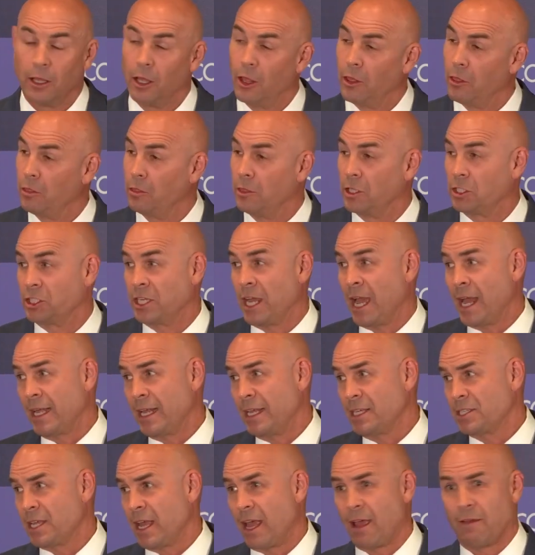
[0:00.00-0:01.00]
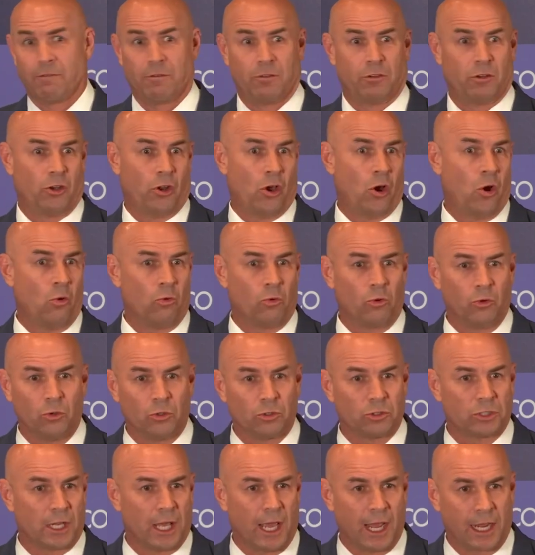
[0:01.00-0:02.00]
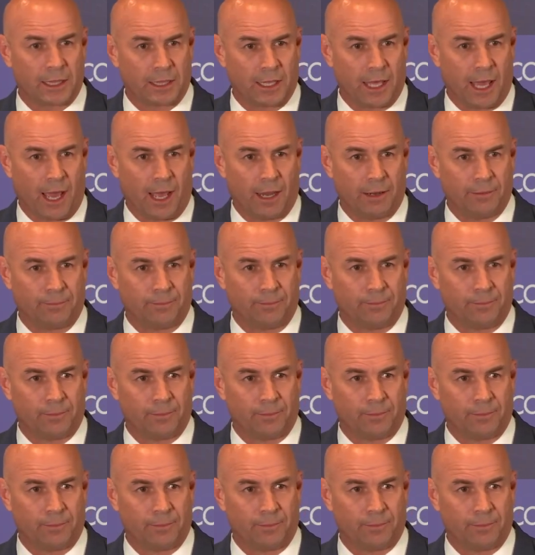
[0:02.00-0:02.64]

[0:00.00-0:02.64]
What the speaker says: The Chinese have no rules like that.